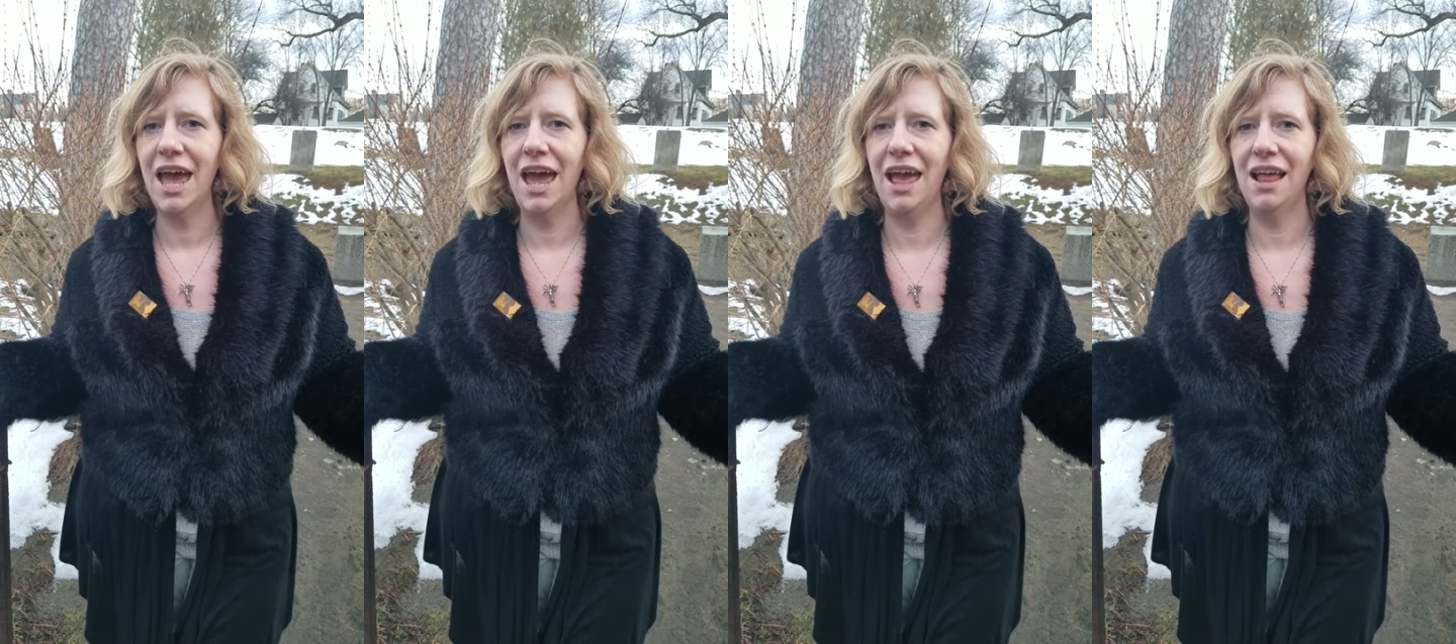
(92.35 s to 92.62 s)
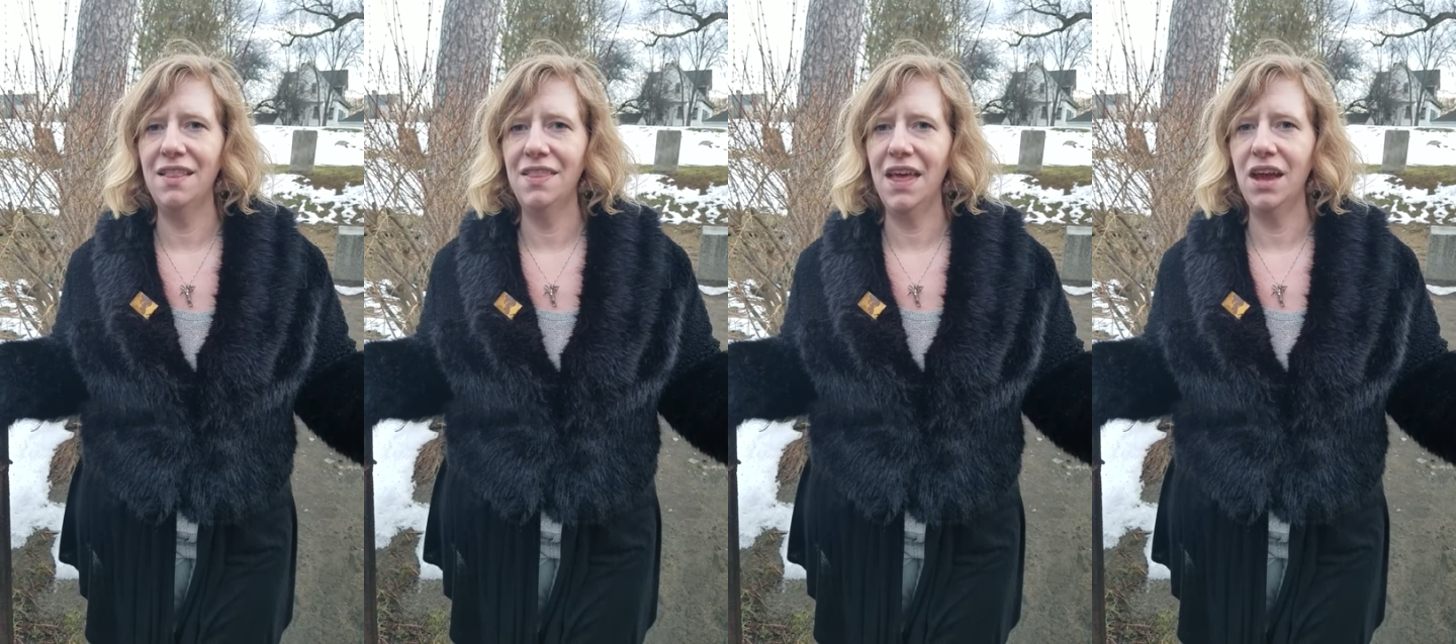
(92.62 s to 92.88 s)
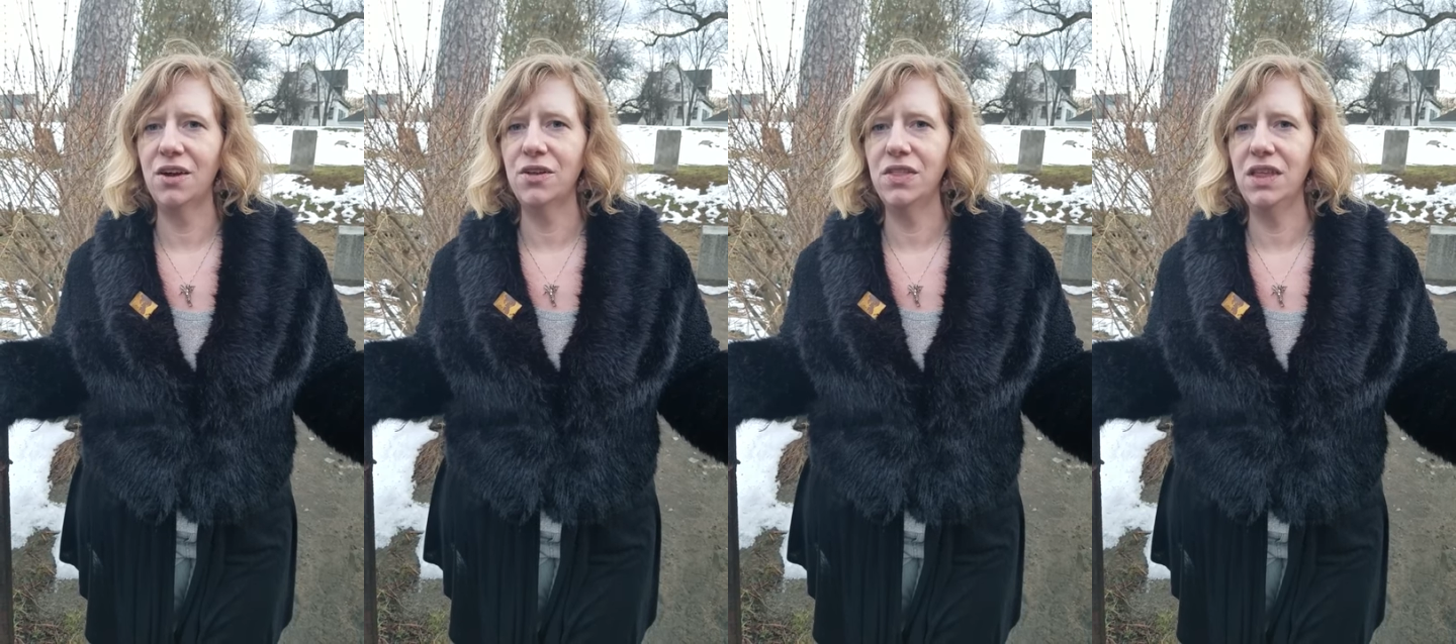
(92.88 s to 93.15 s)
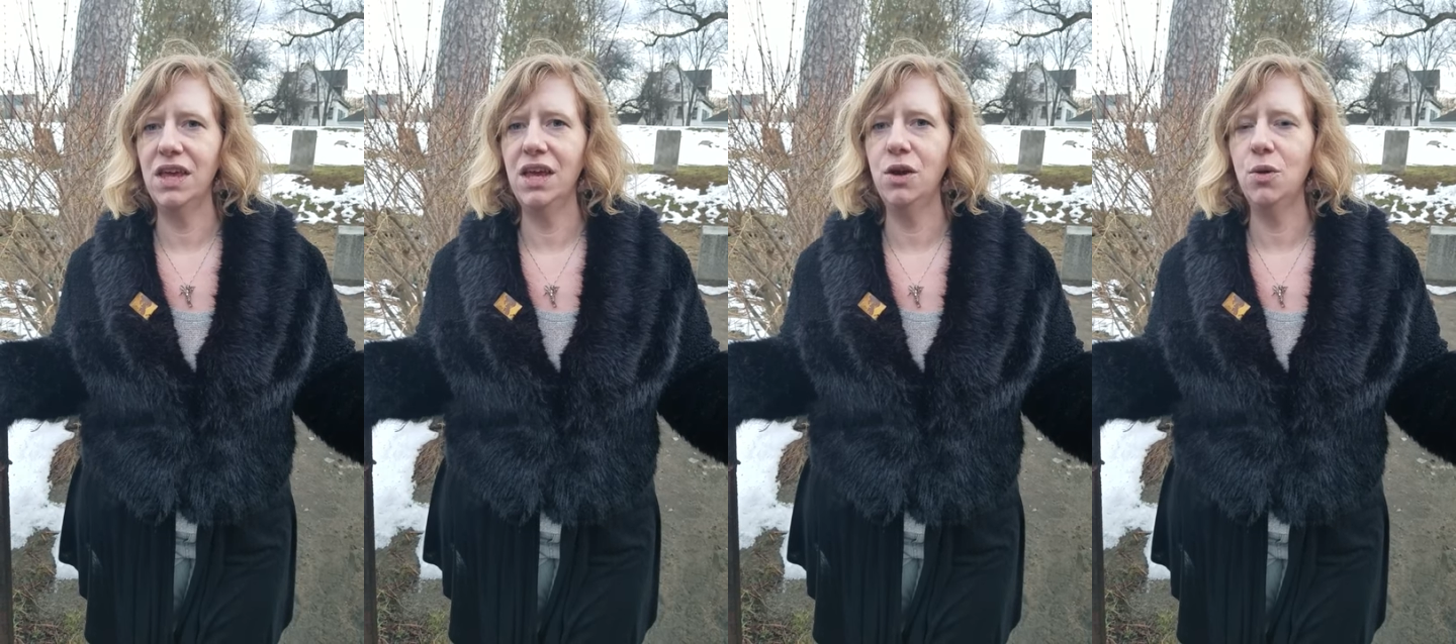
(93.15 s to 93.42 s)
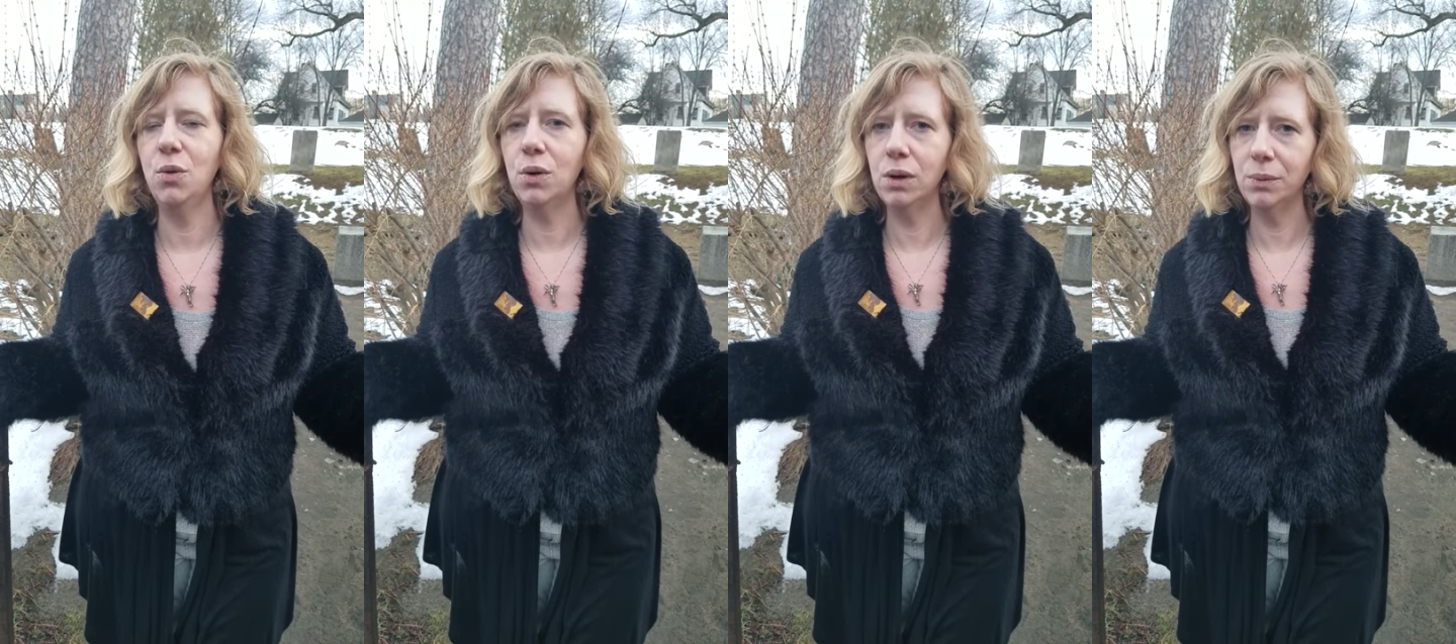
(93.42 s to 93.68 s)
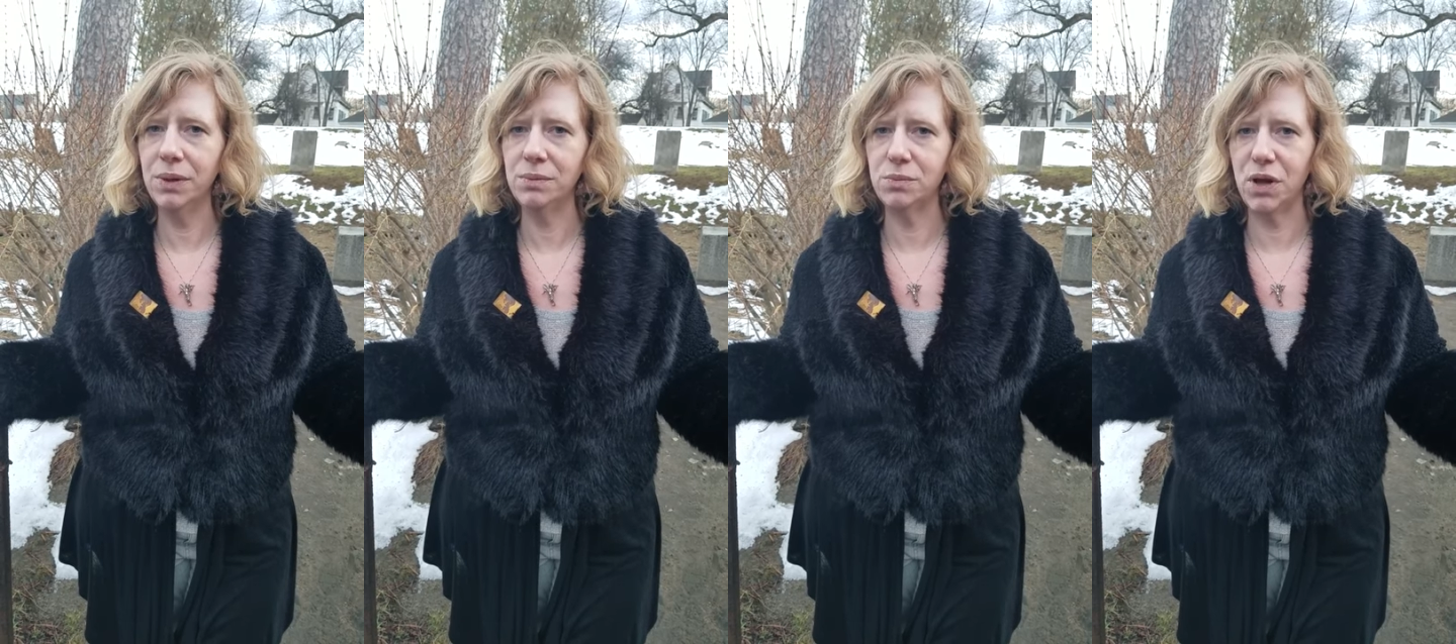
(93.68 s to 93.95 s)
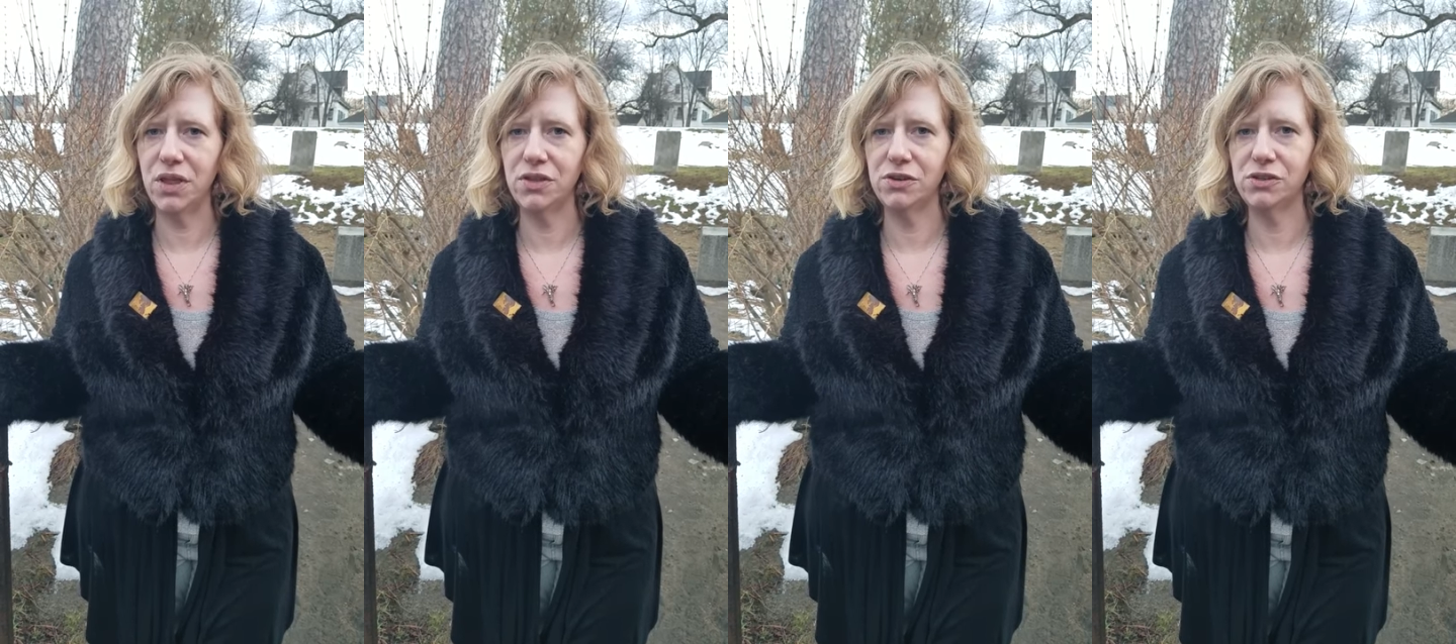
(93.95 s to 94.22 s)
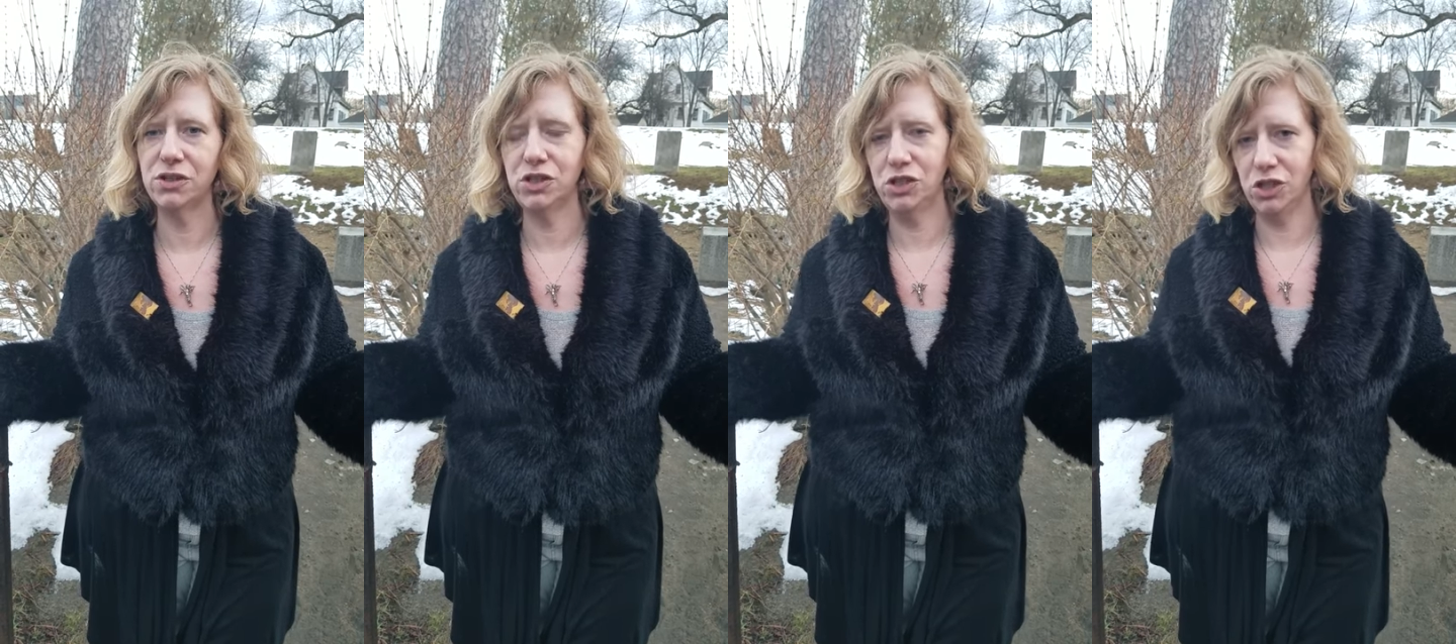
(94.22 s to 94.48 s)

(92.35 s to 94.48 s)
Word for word: and they are the Corwin brothers,